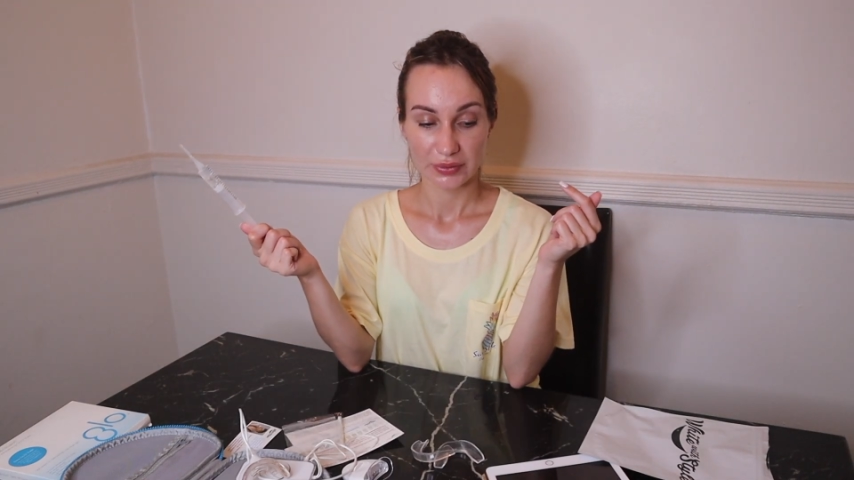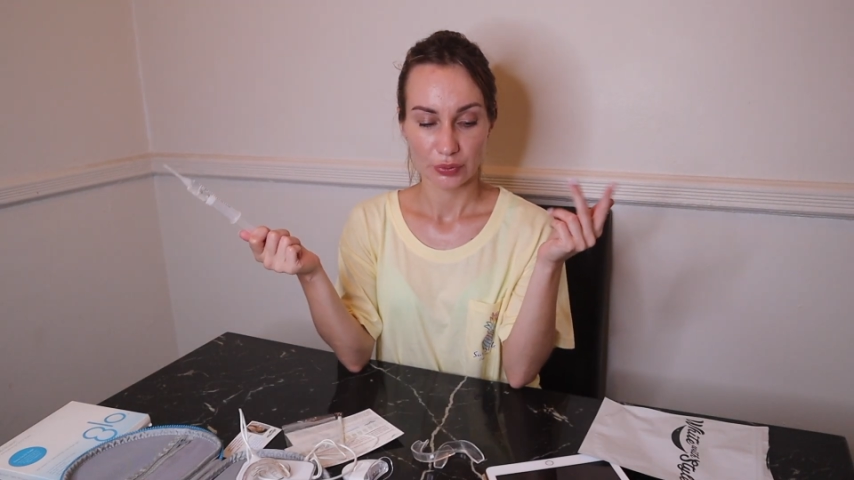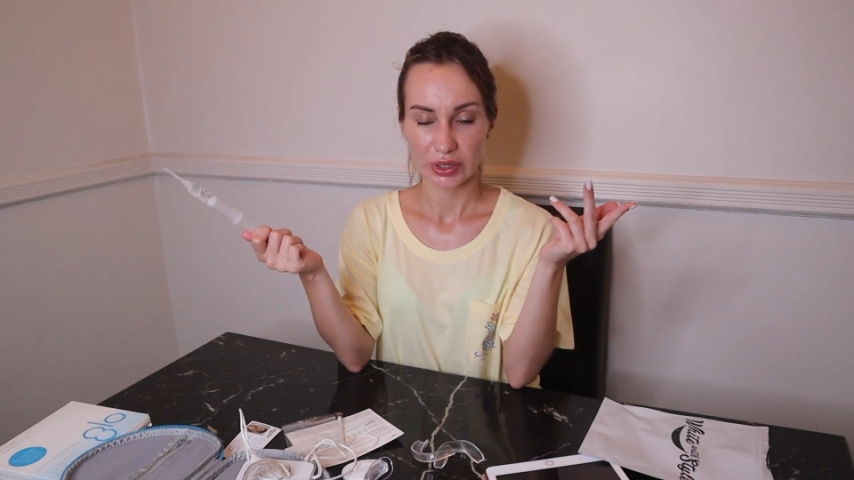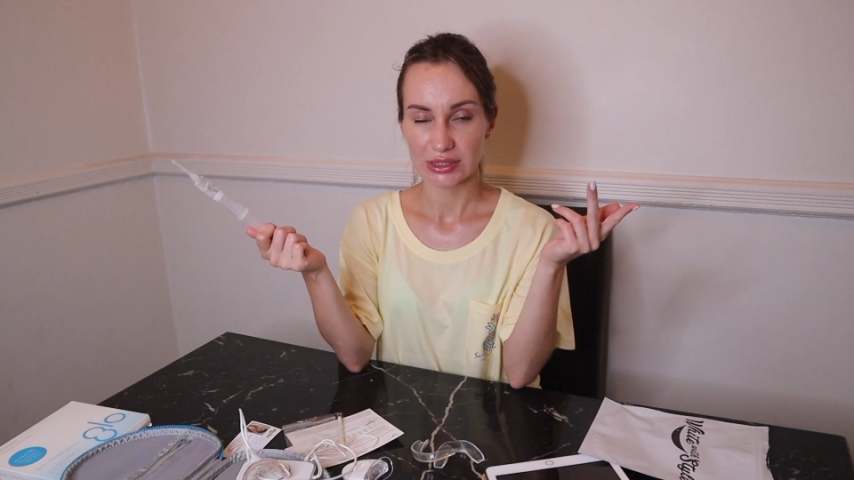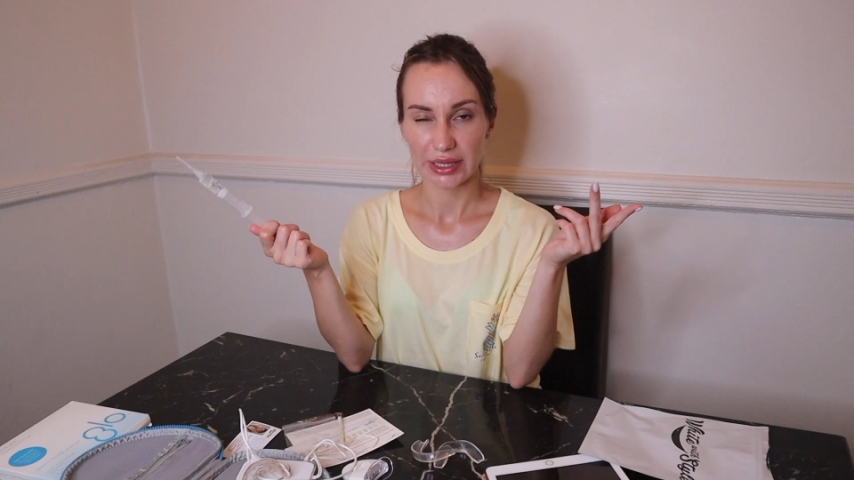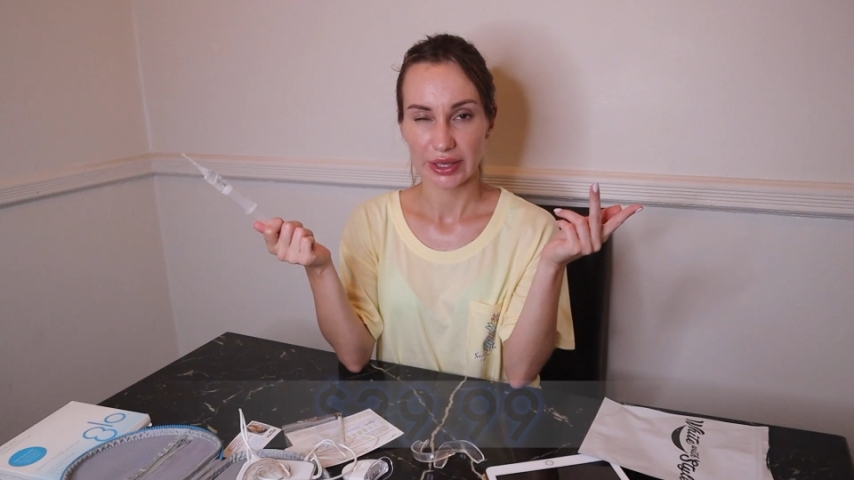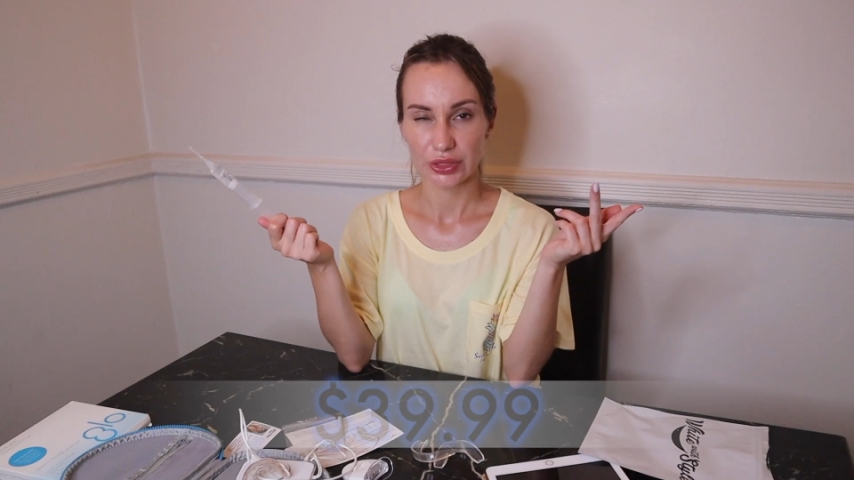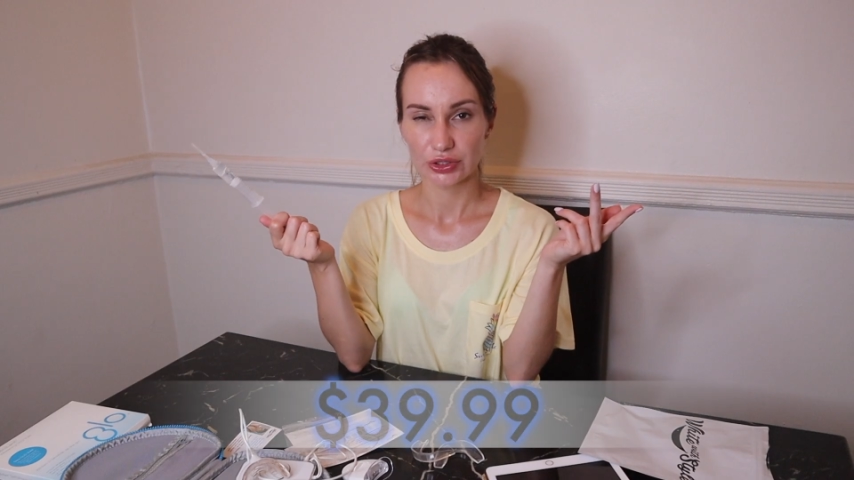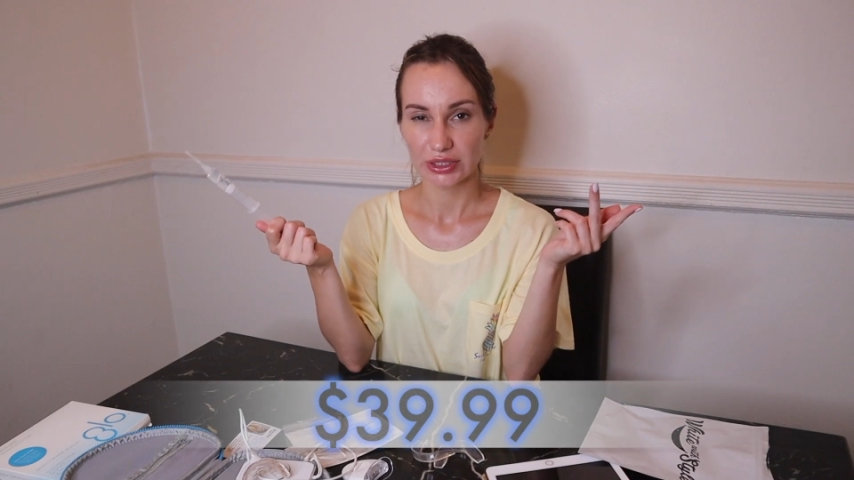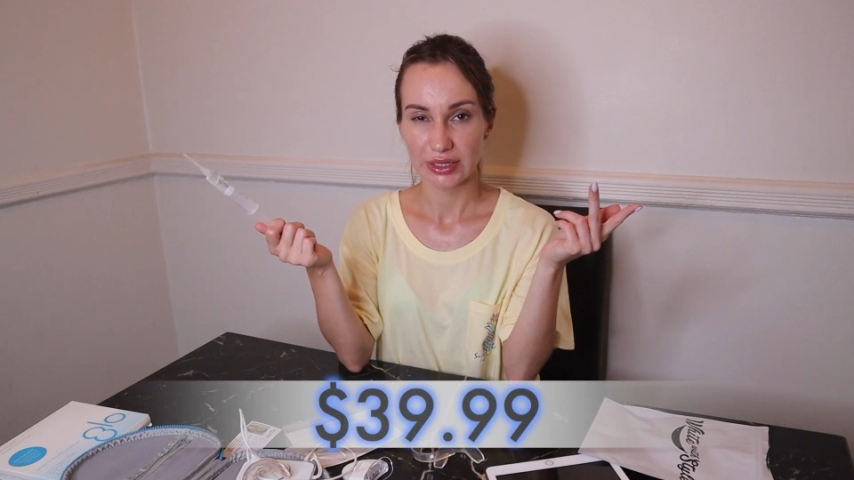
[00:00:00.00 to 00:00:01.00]
what is it like
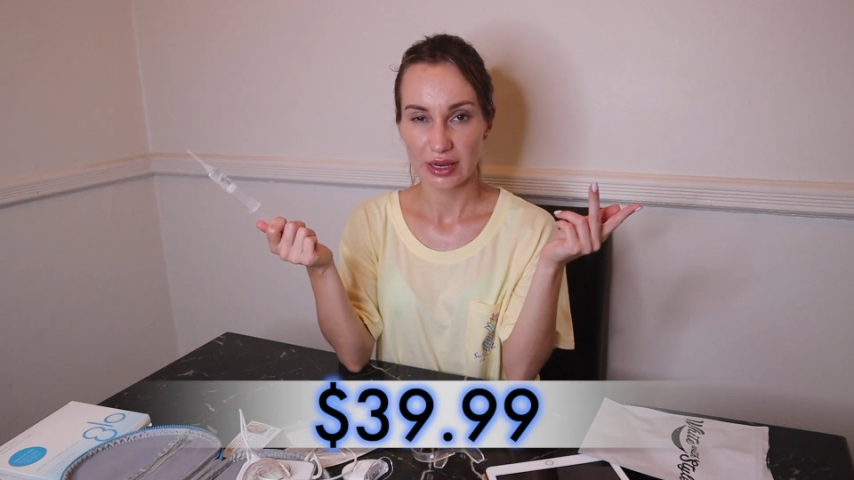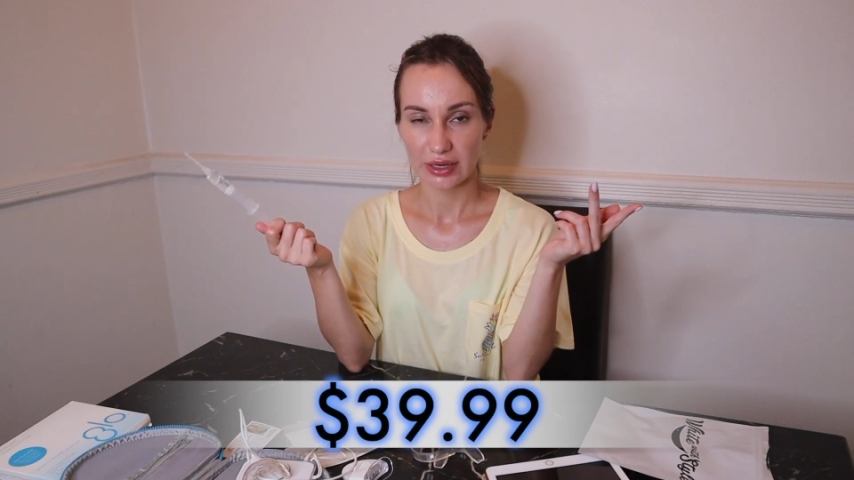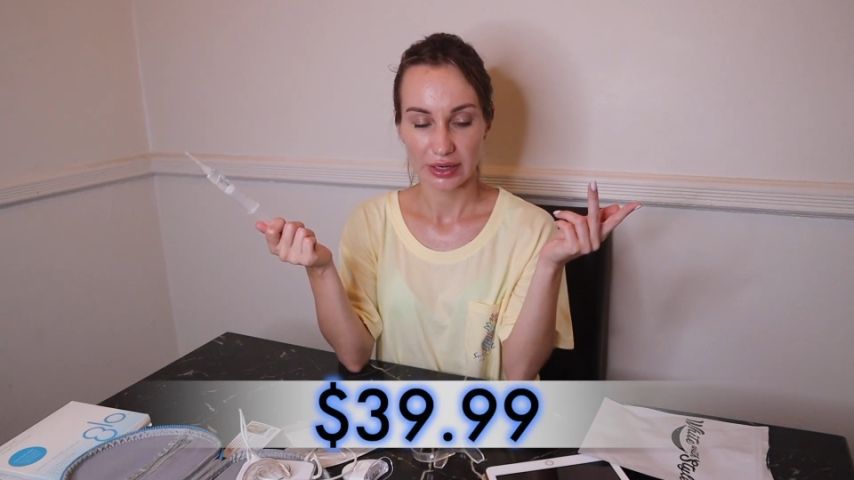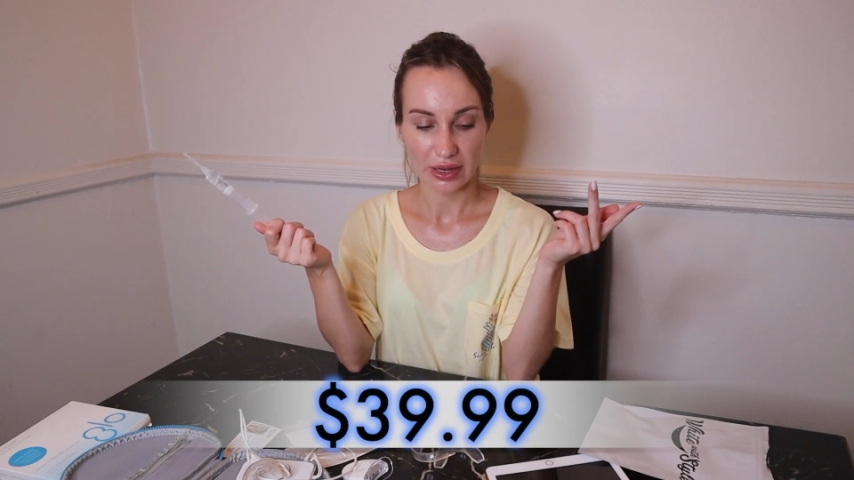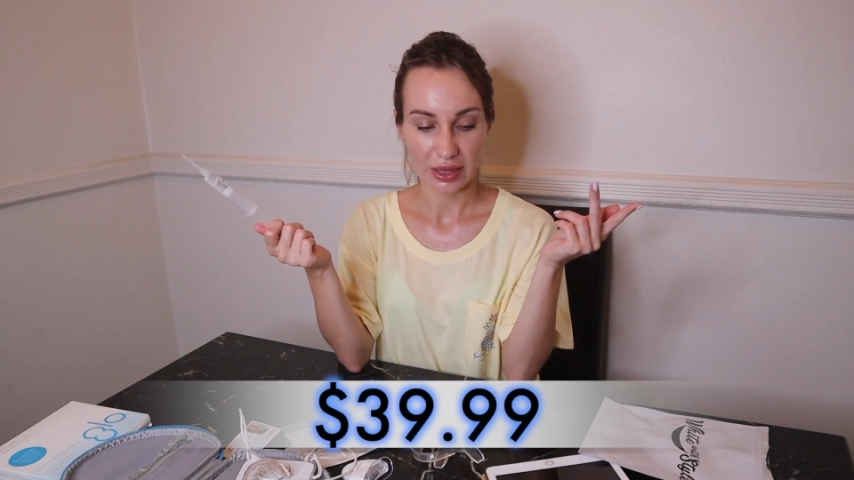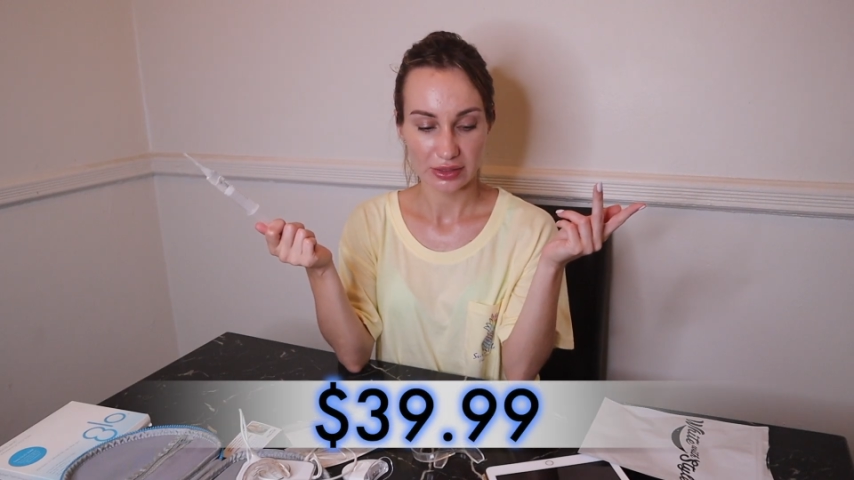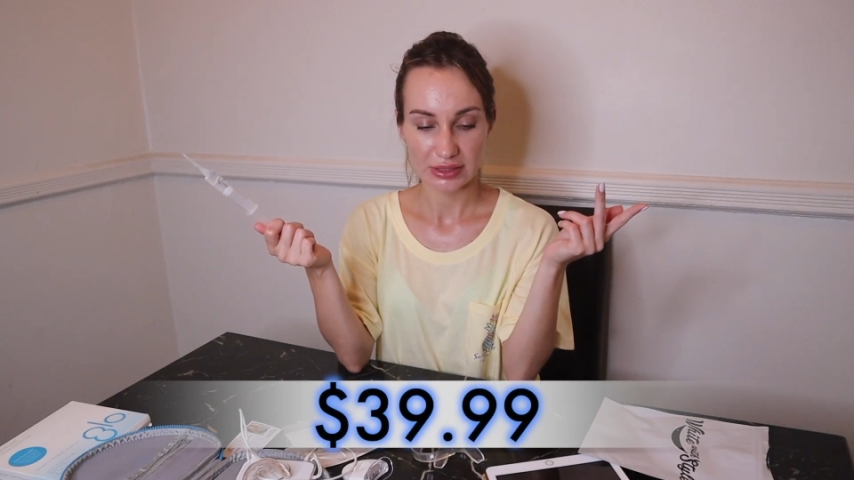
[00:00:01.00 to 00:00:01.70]
39.99